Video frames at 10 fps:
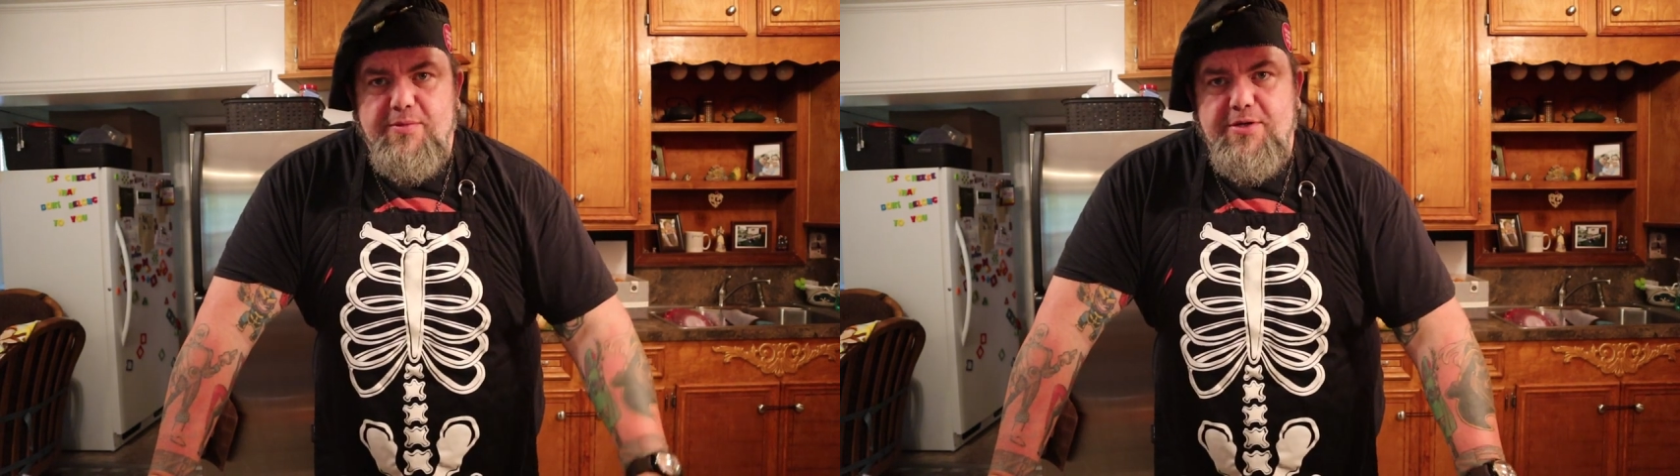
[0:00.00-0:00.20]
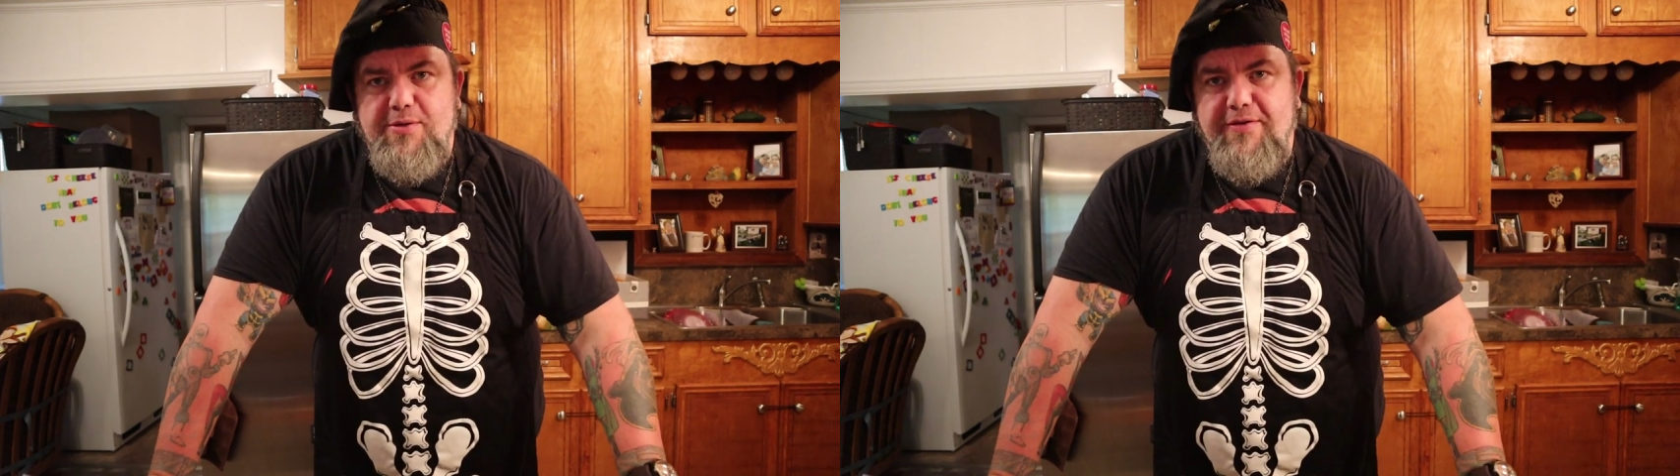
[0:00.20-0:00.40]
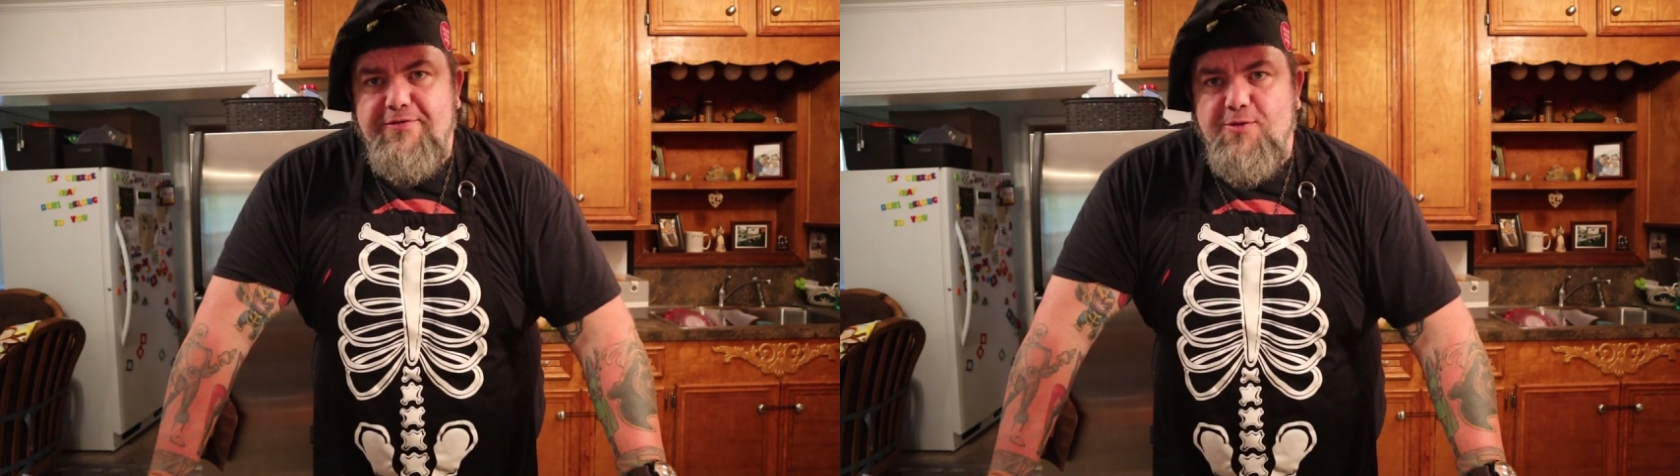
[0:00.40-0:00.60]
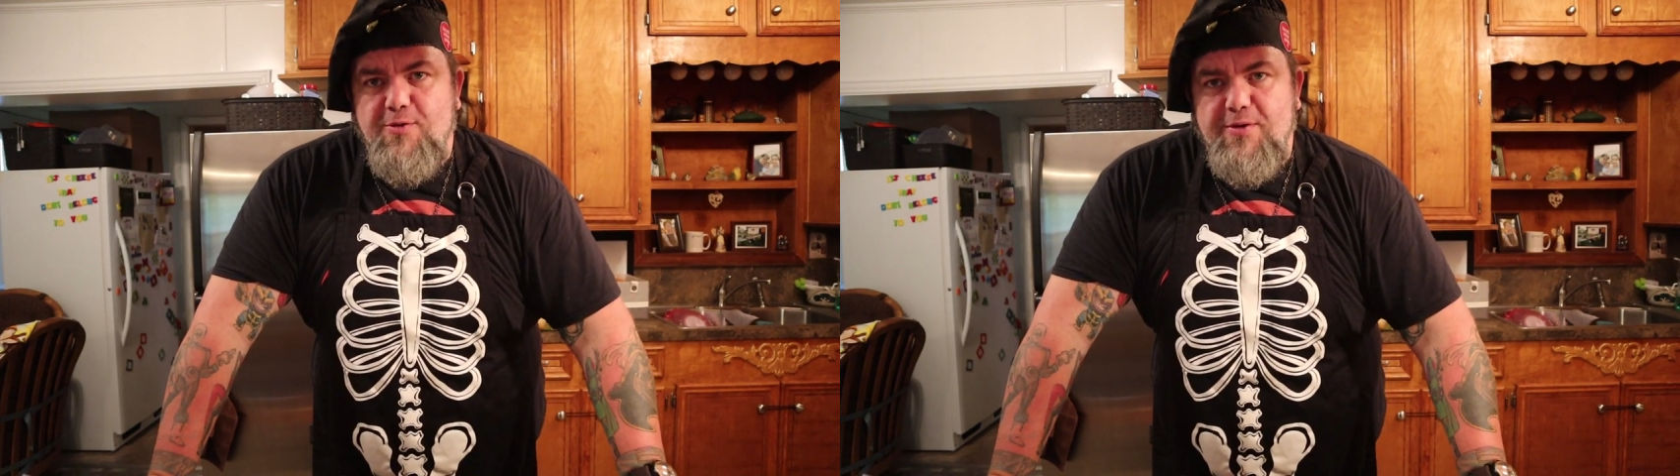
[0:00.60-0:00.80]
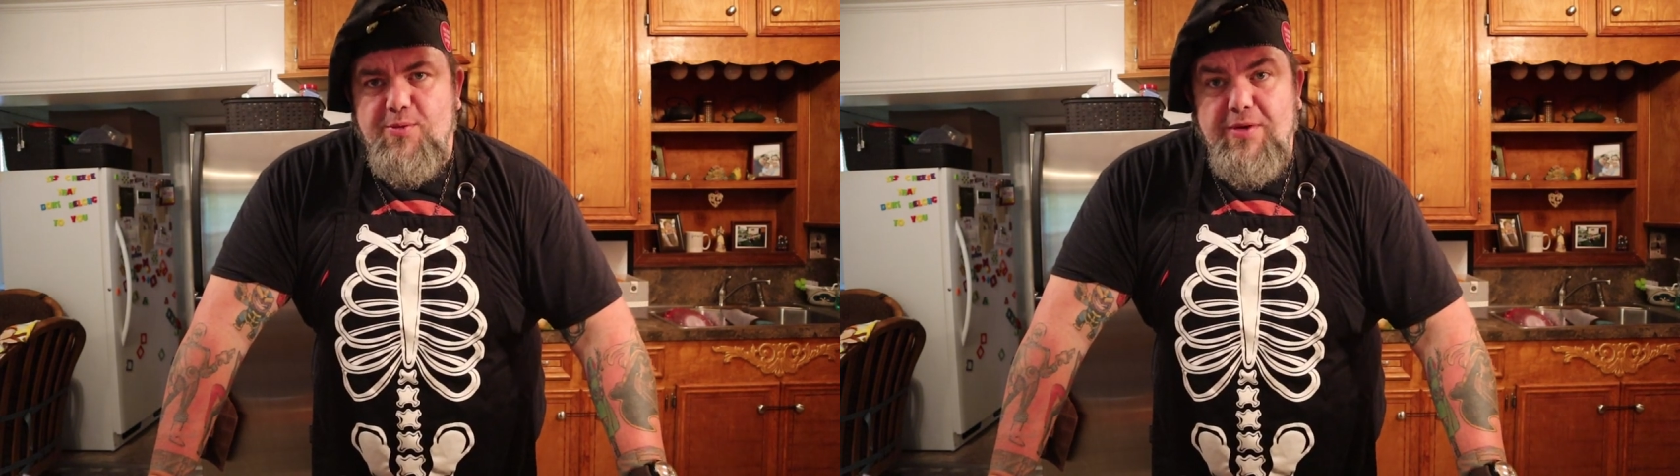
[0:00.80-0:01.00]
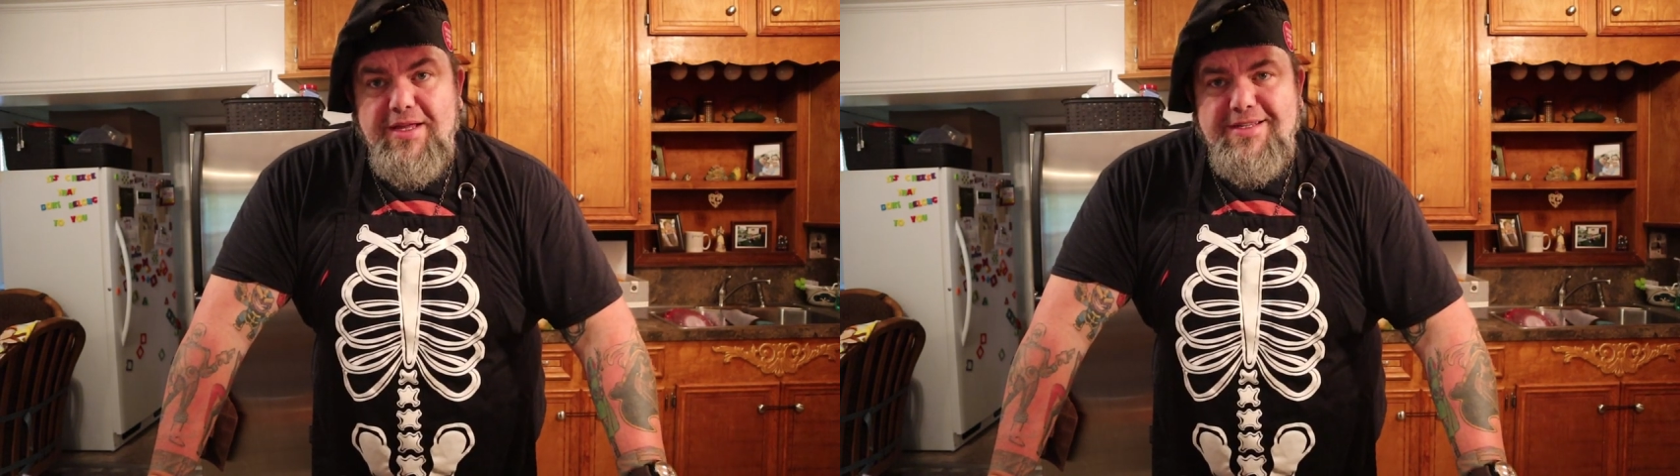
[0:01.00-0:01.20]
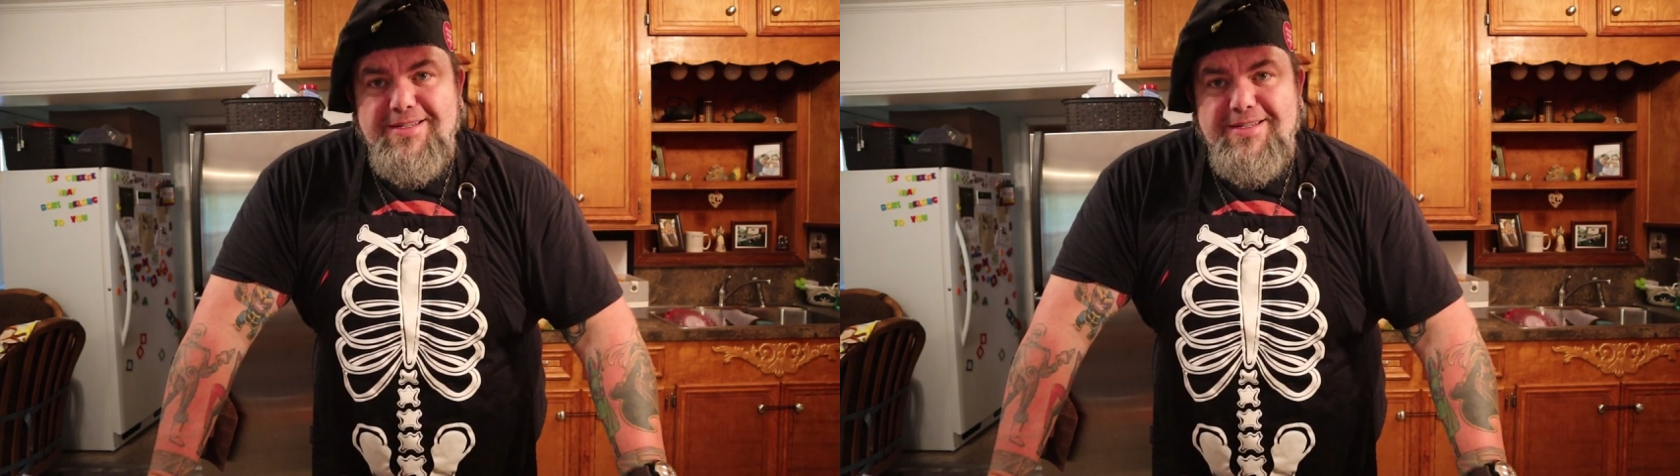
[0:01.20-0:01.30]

Straightforward, really